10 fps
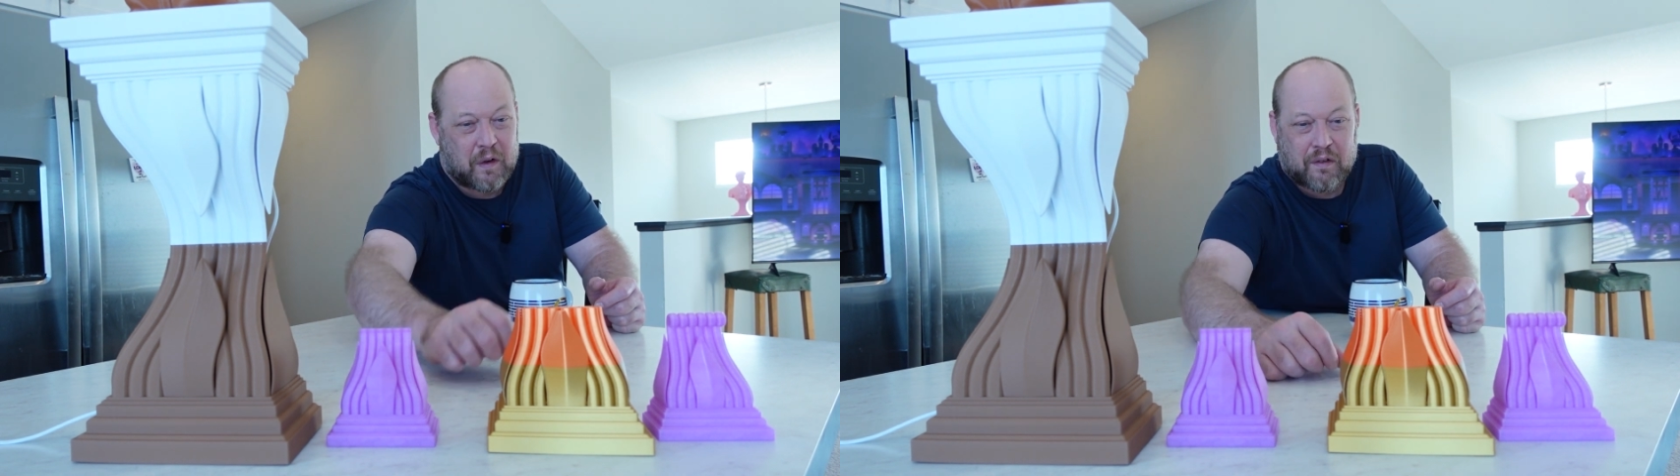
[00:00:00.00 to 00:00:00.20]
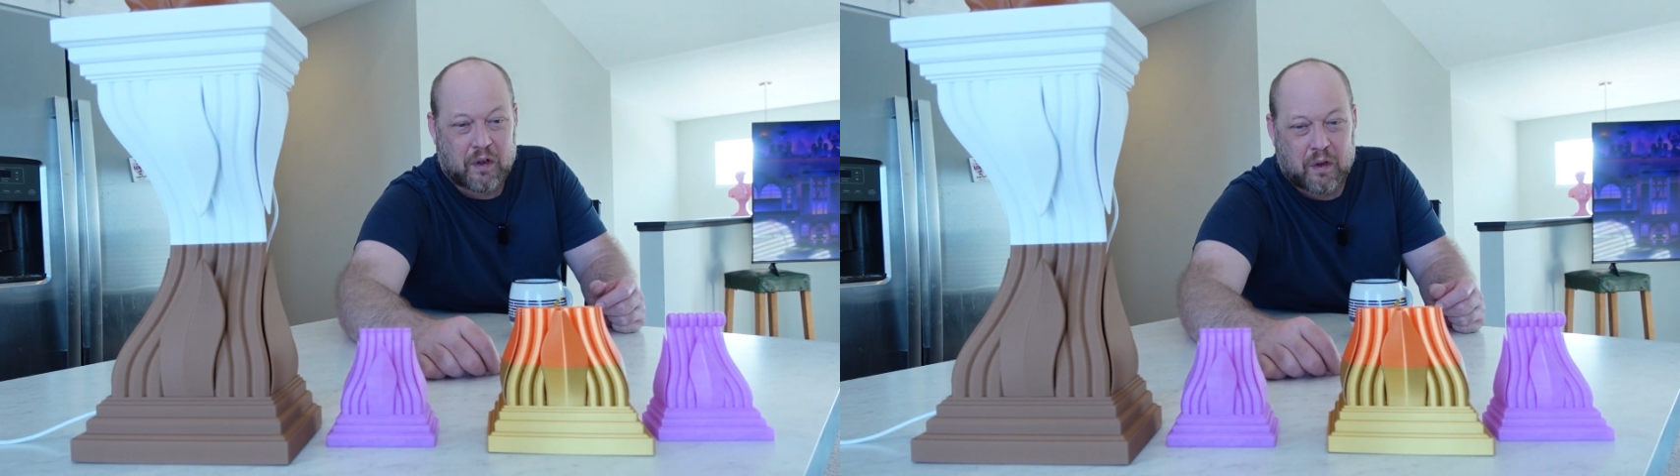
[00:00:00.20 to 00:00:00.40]

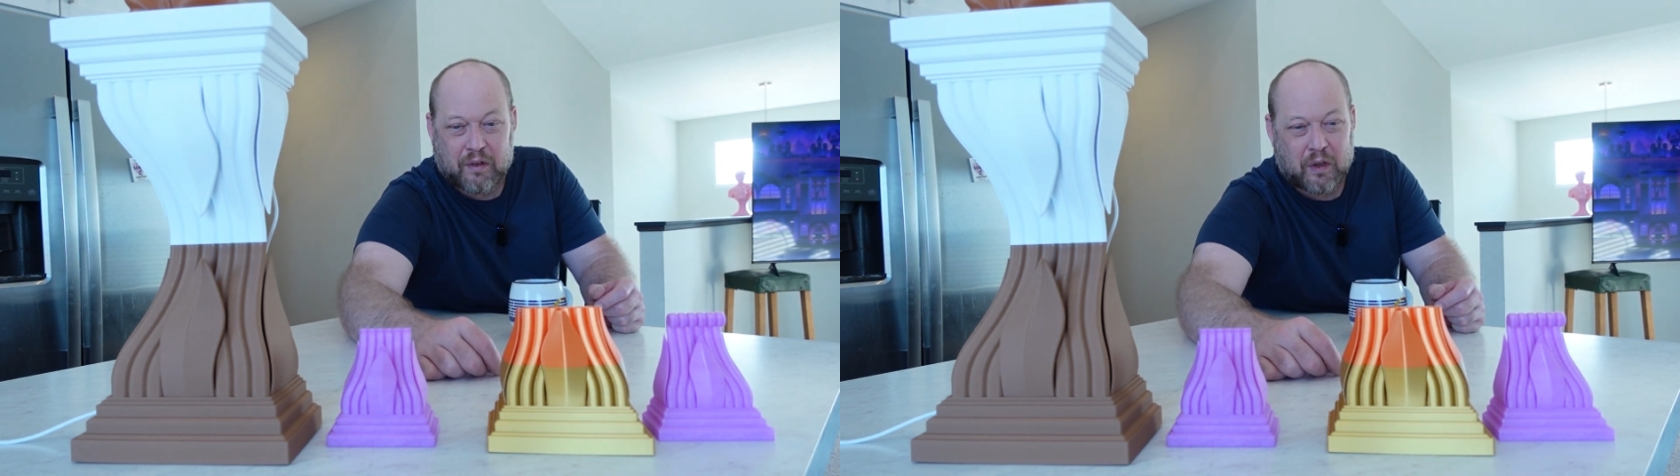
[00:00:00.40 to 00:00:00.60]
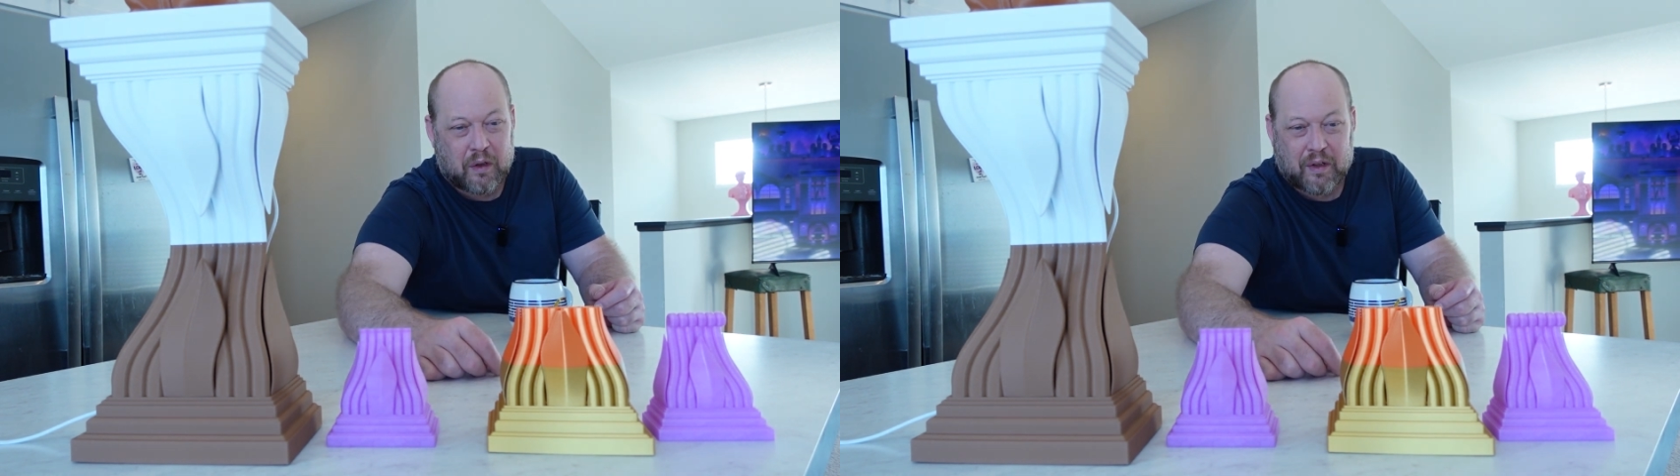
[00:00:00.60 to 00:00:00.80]
over and over
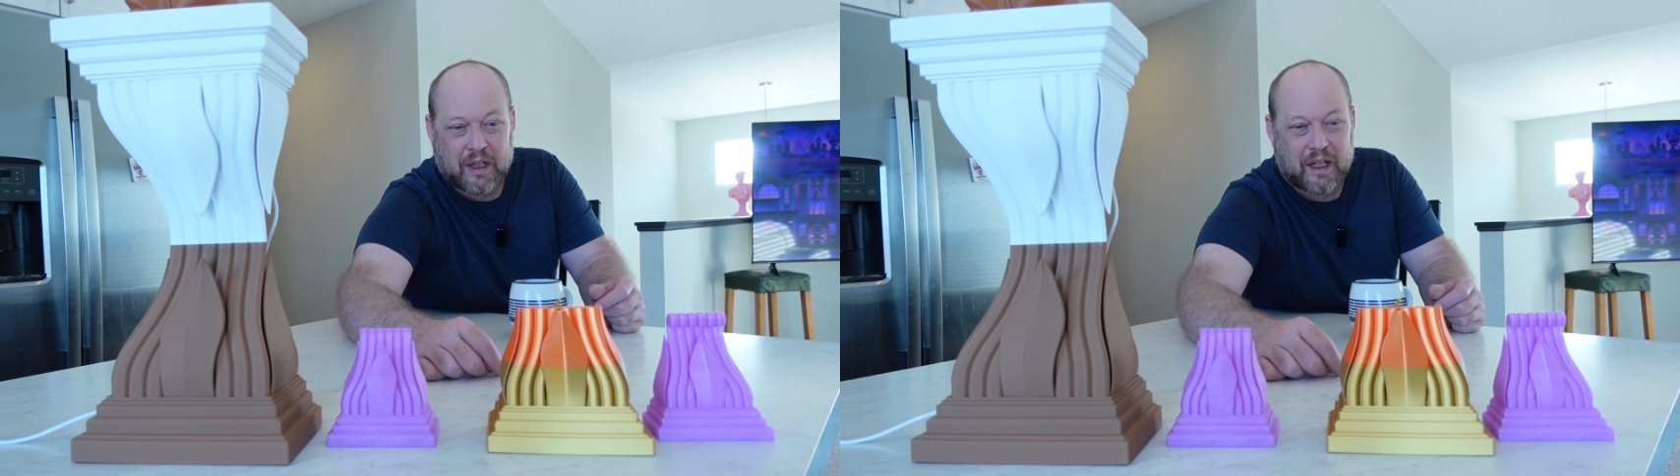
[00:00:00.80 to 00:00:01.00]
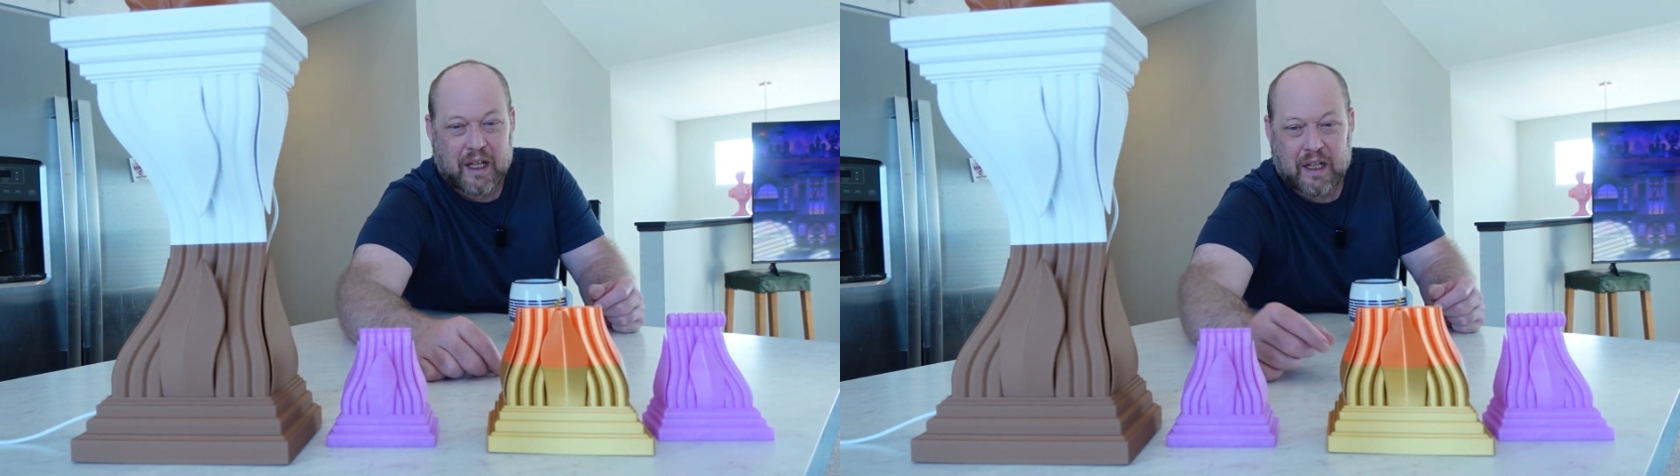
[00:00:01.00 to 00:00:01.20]
and over
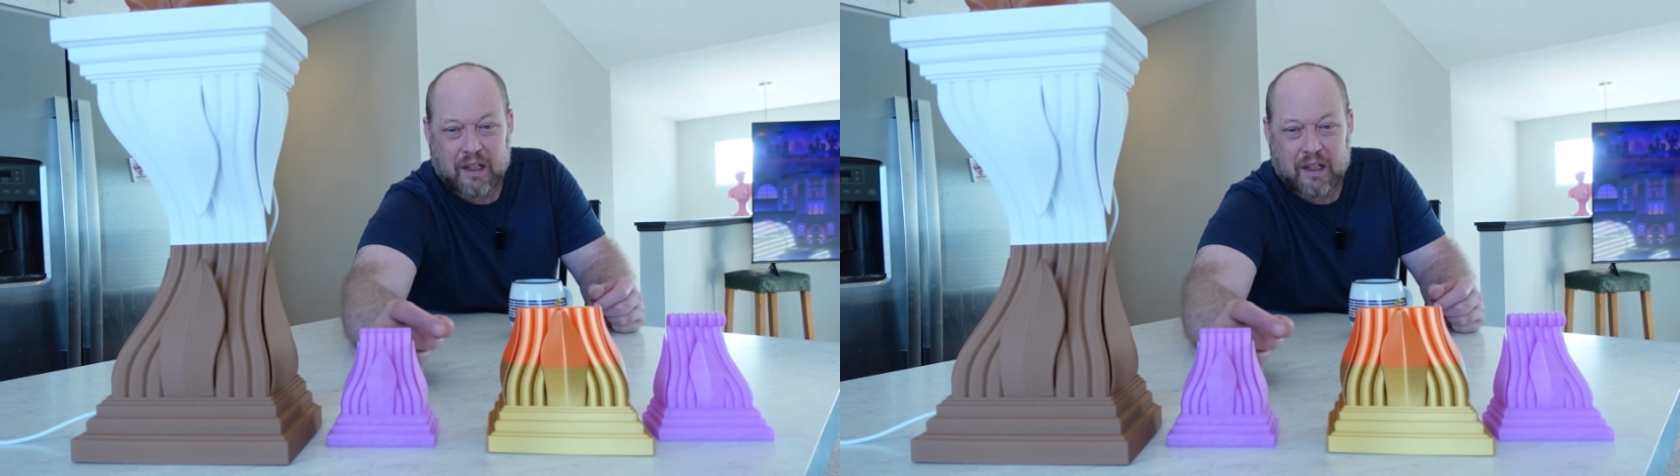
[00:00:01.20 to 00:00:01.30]
again,